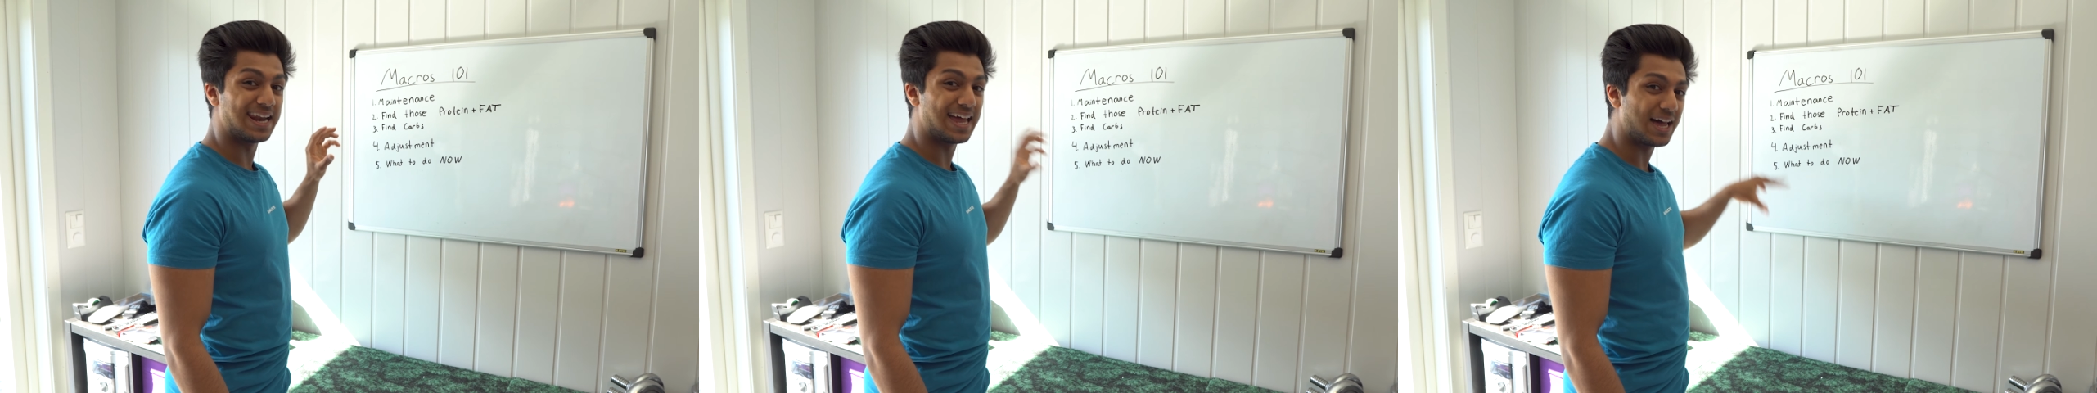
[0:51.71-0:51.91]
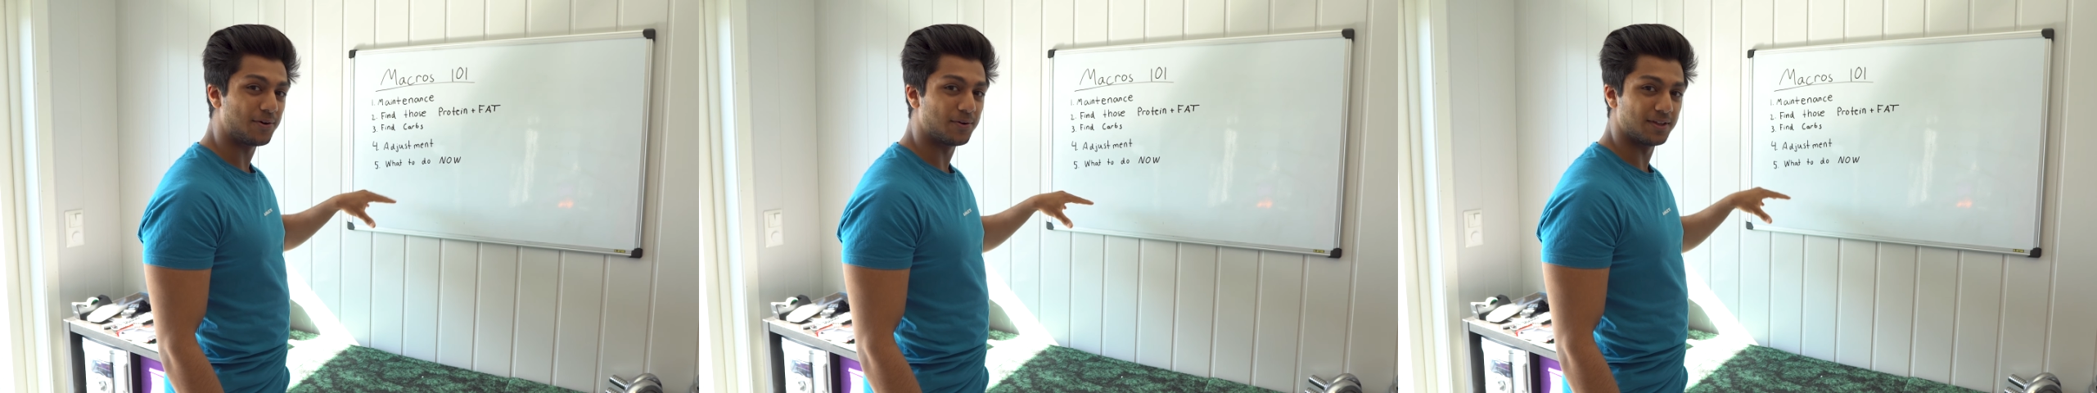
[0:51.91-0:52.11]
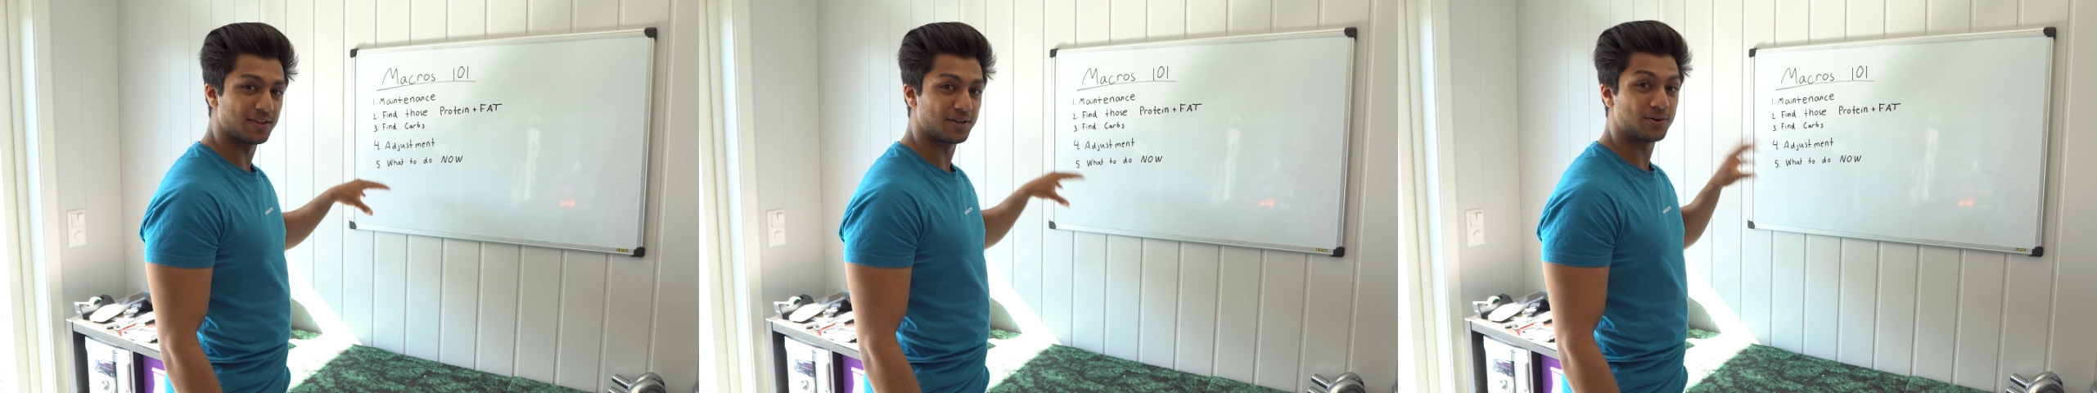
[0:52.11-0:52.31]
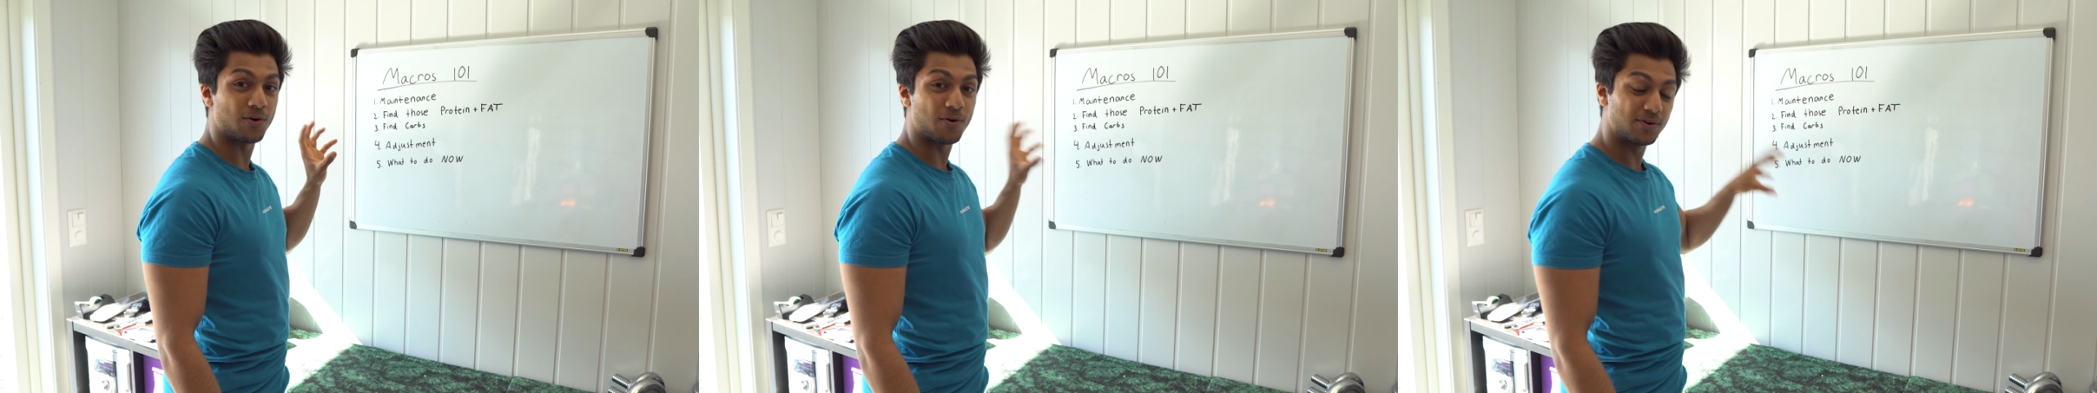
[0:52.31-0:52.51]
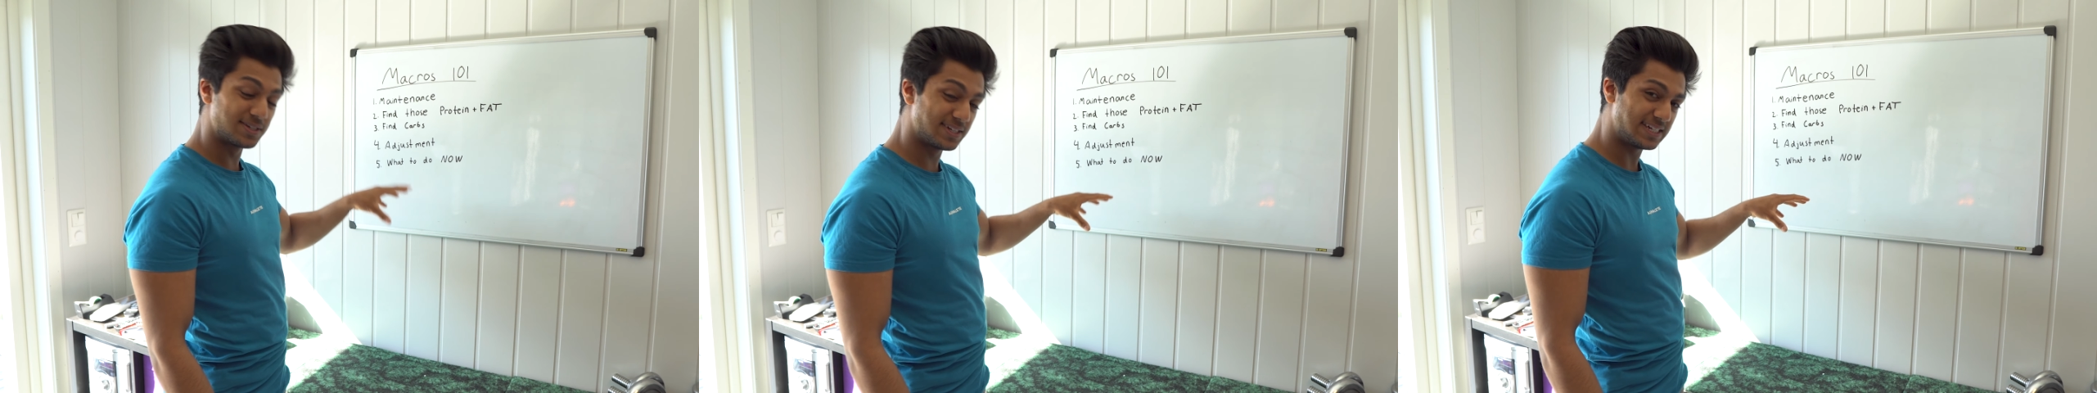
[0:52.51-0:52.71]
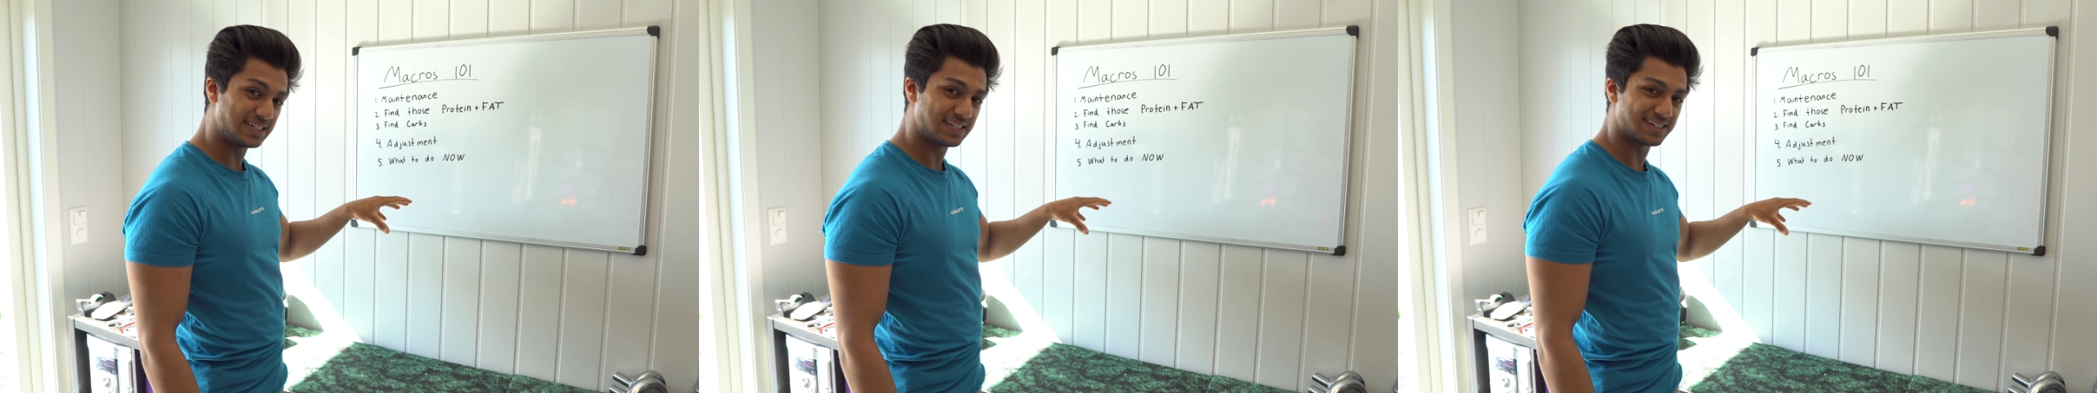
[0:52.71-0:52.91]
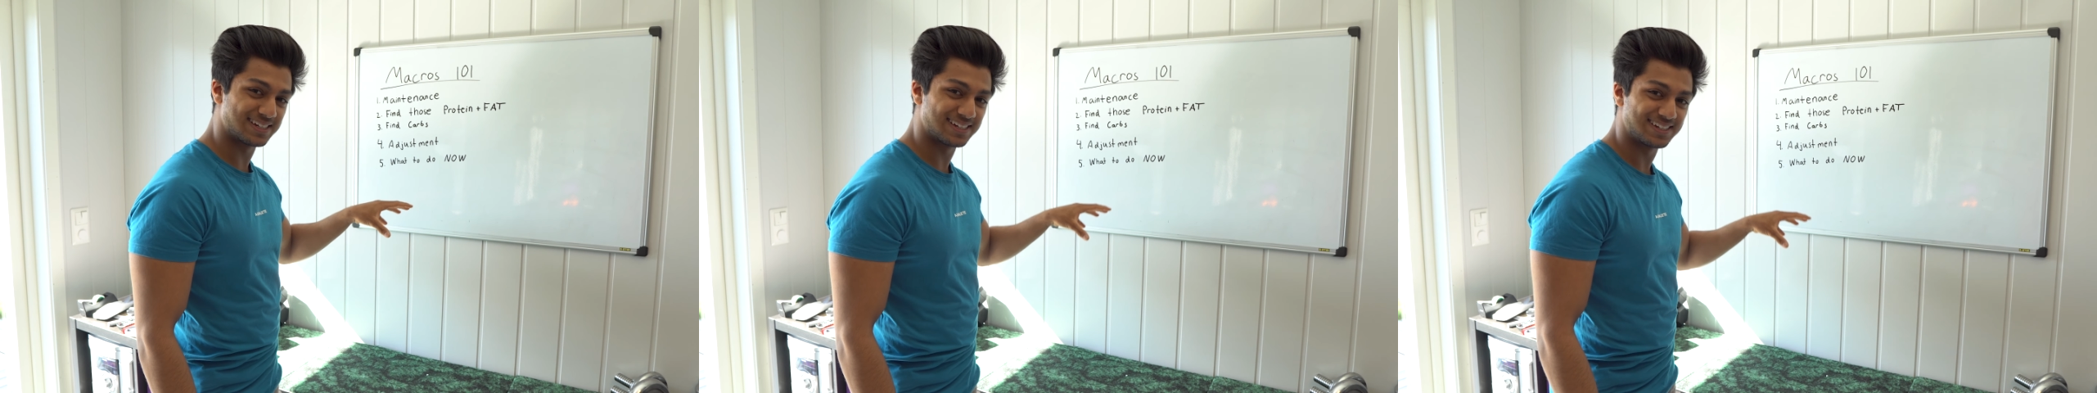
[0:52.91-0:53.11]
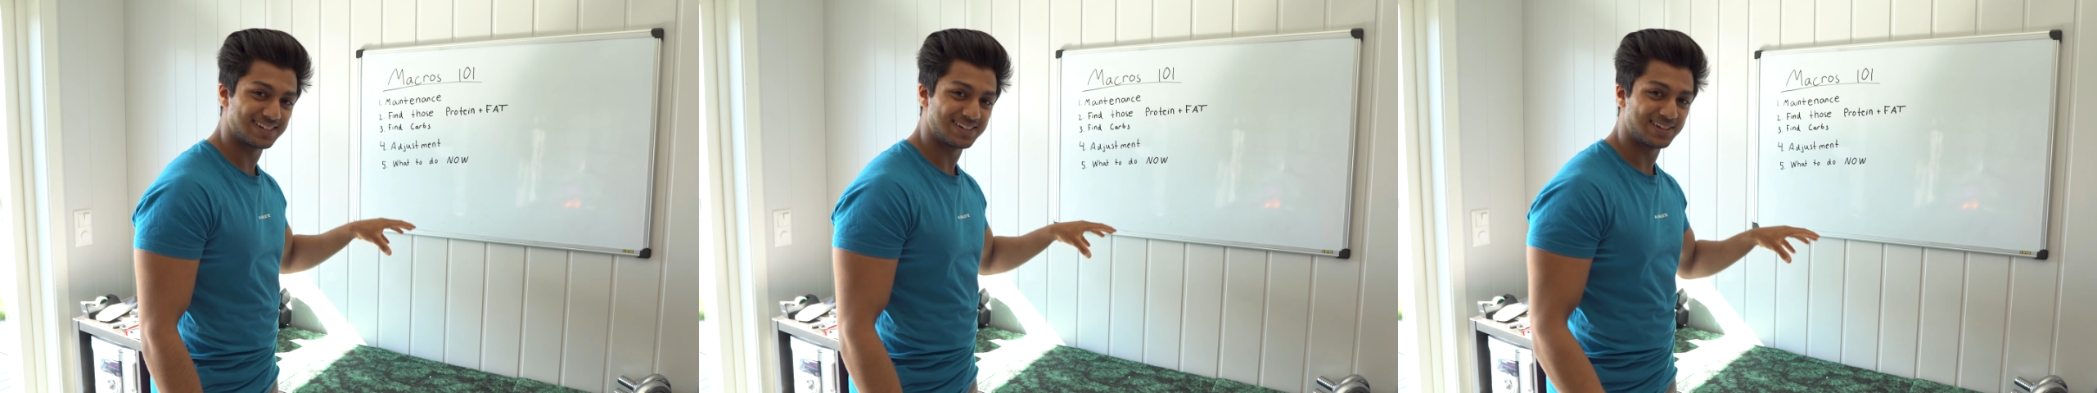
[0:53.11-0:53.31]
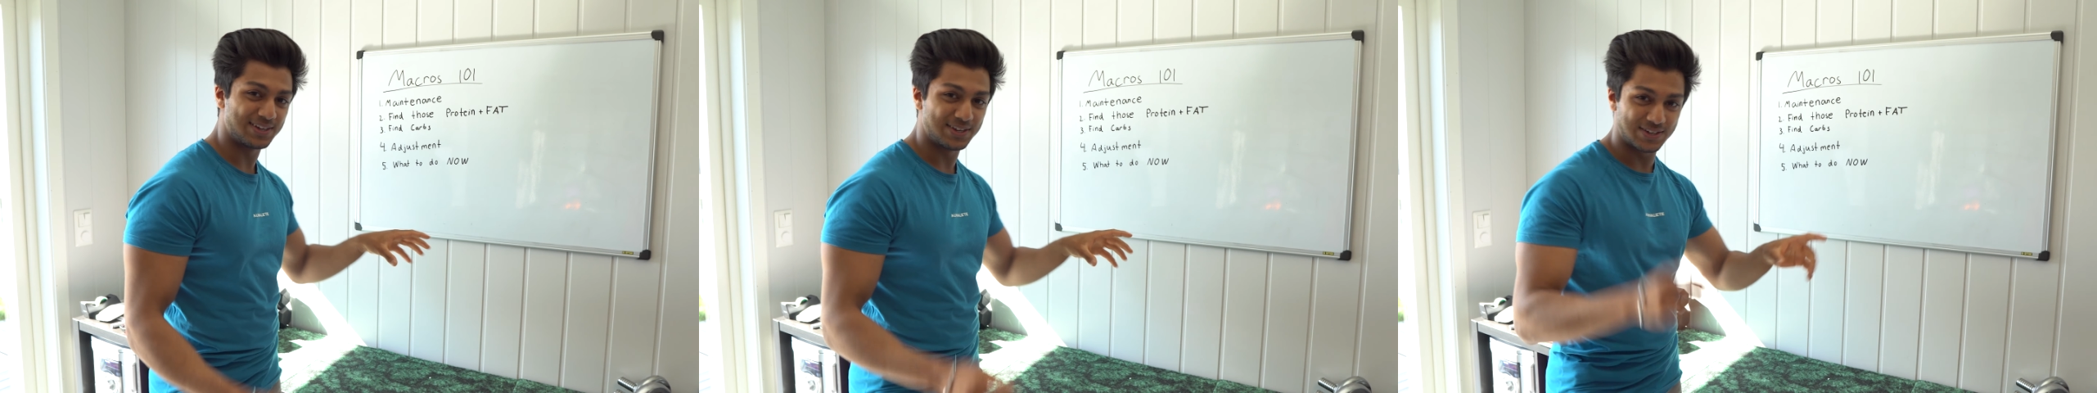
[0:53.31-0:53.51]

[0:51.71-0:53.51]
now in the quarantine.